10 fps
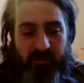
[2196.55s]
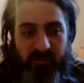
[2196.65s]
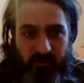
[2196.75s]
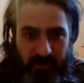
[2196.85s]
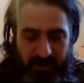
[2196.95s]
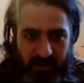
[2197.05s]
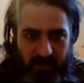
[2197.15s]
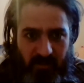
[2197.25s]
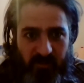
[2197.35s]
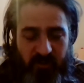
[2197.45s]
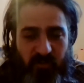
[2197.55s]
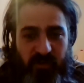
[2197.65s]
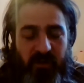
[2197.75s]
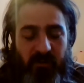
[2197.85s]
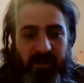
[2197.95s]
rejuvenating an old
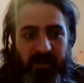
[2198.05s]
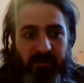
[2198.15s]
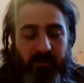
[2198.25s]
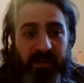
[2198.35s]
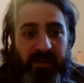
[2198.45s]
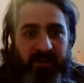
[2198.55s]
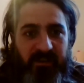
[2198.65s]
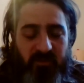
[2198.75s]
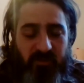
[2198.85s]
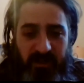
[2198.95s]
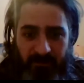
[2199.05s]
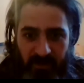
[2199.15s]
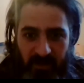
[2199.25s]
tree or when I'm planting a tree.